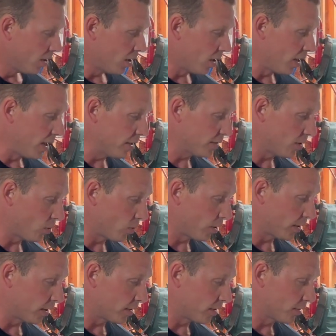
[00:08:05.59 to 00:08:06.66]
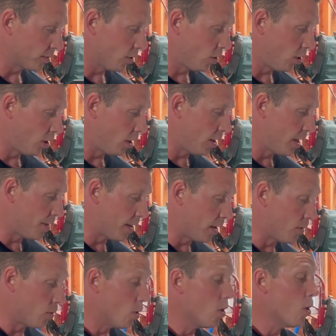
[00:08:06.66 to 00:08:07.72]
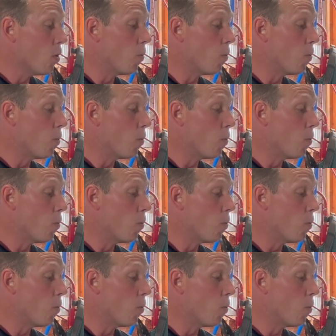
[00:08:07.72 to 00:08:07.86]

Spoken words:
All right, so we're gonna get this on, and then